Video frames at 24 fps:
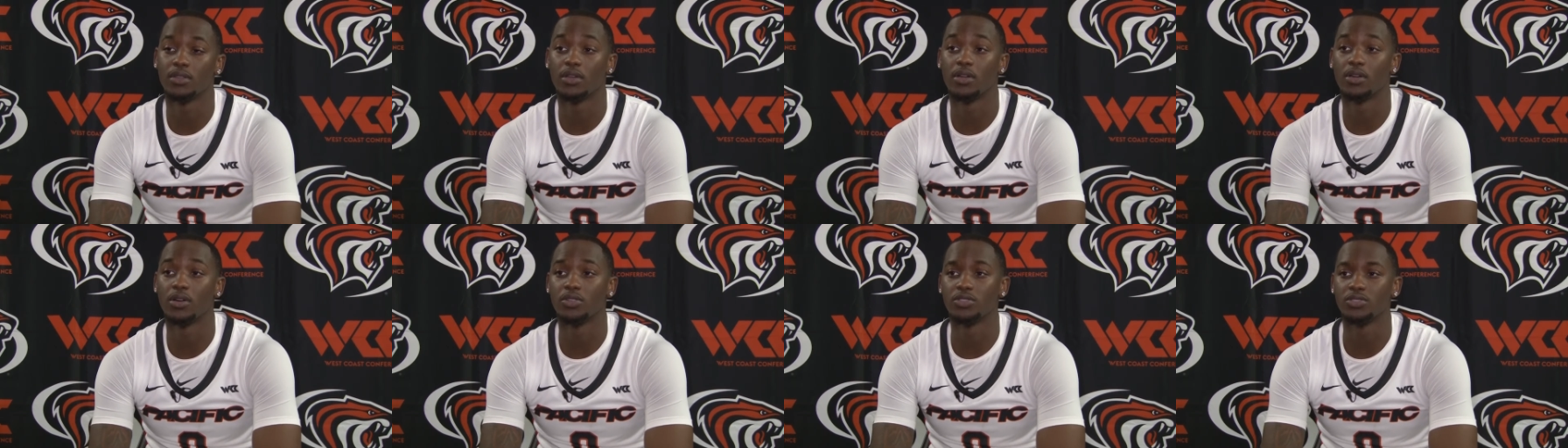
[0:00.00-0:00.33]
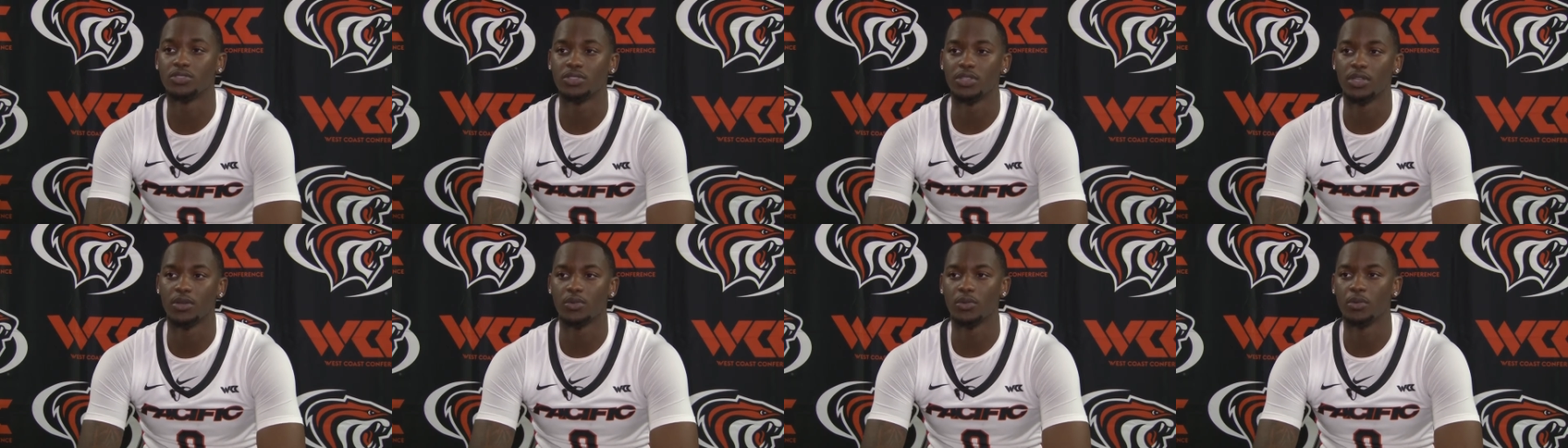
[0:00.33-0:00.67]

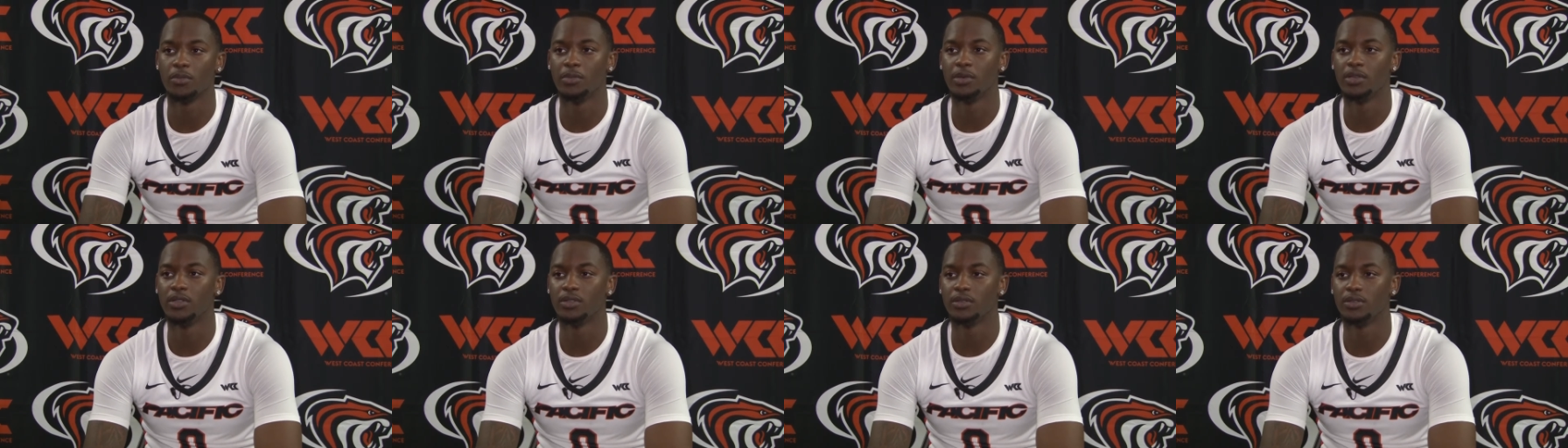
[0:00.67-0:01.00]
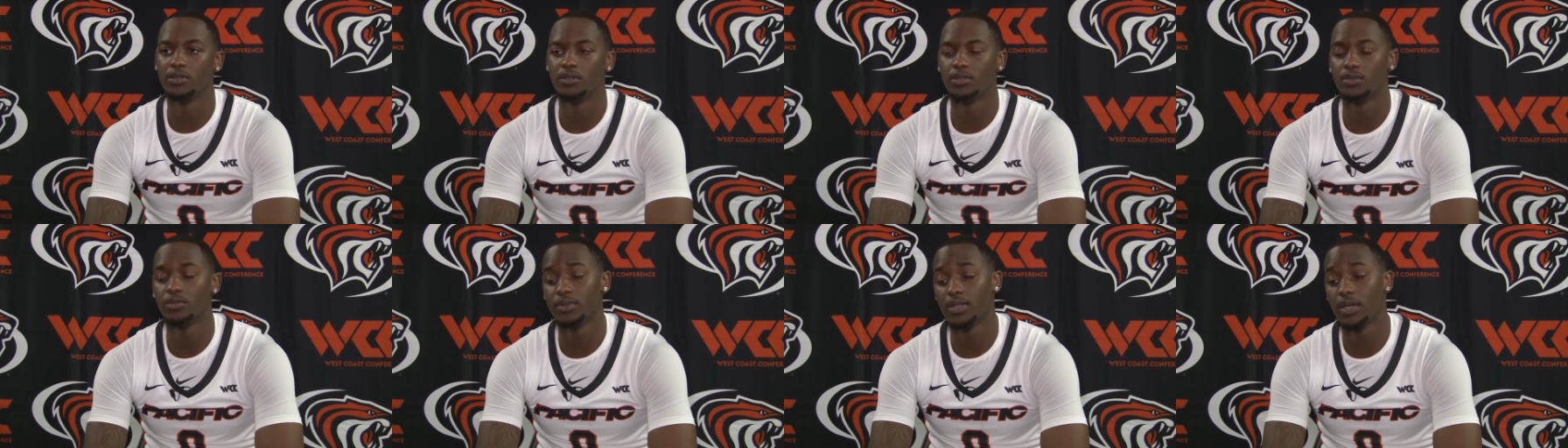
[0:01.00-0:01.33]
culture that we're built
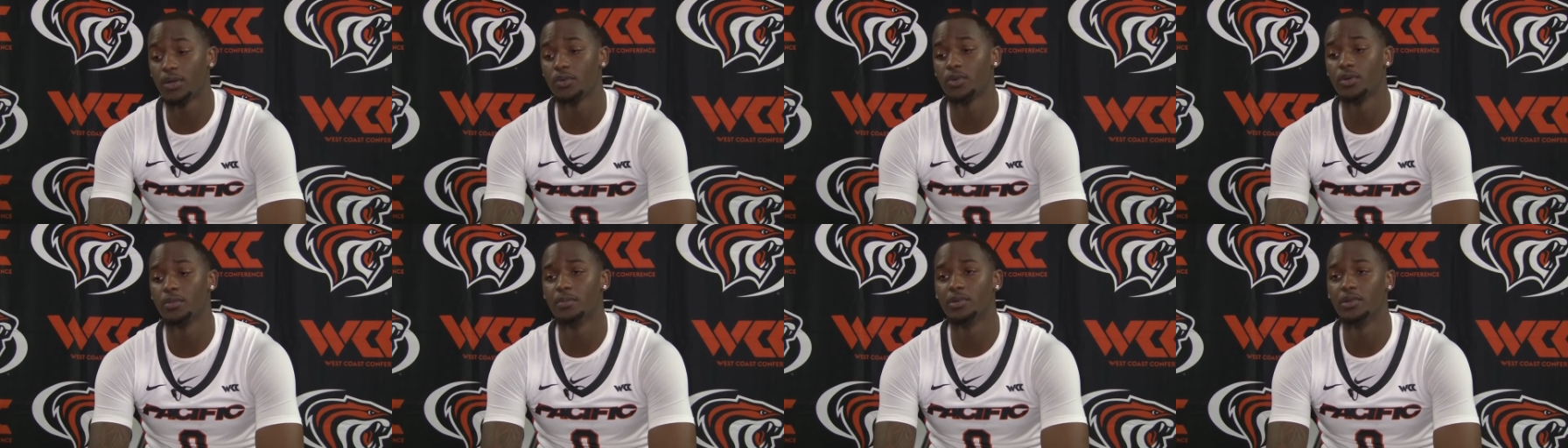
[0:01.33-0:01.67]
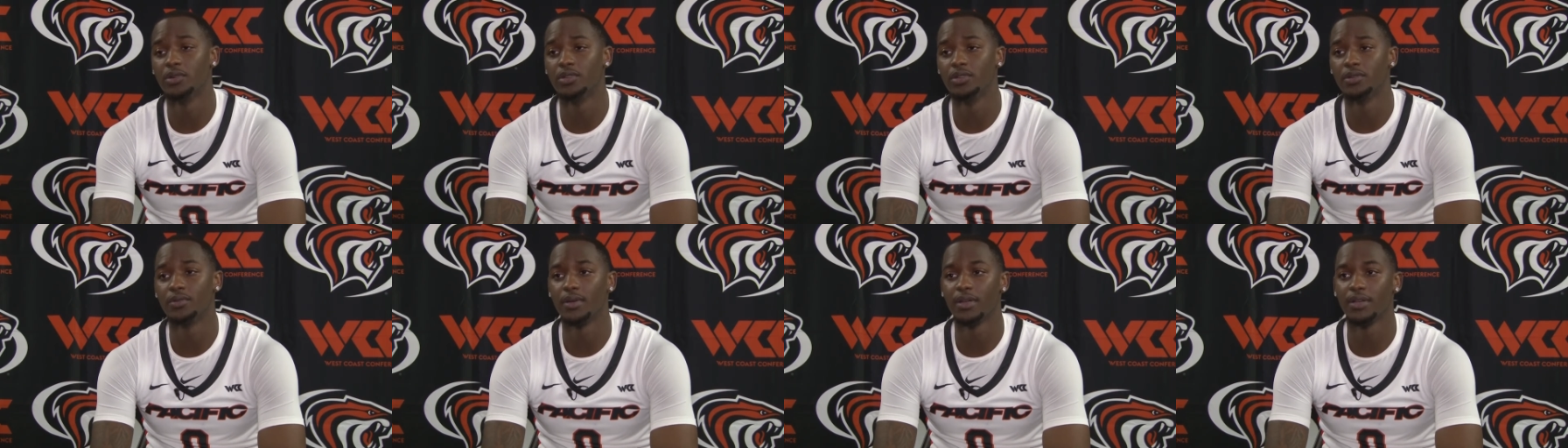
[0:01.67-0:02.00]
that we're
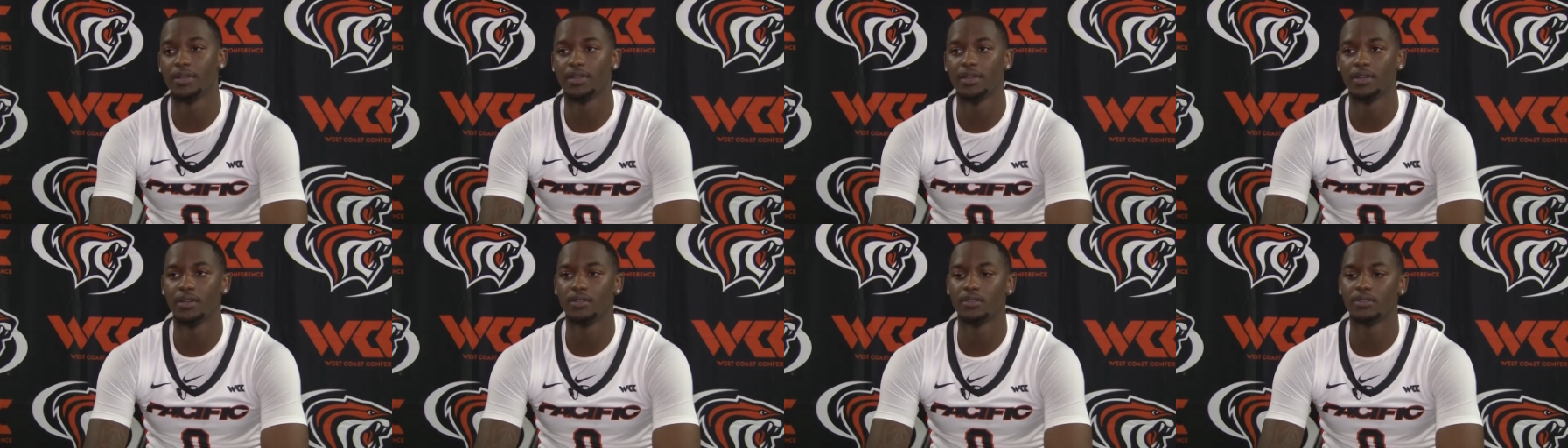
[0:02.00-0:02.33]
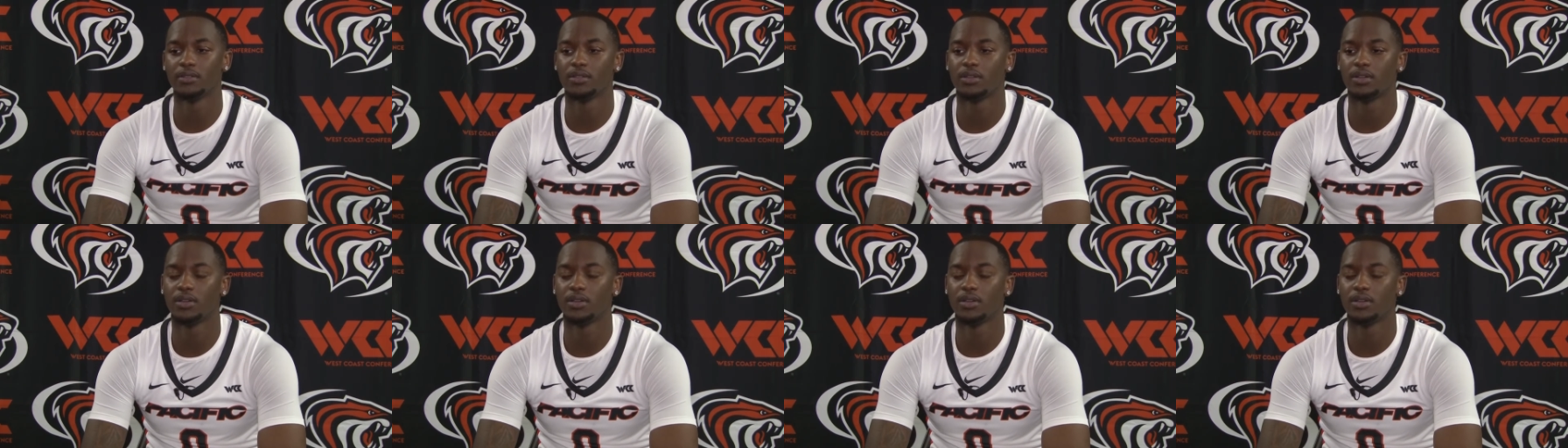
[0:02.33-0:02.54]
building right now,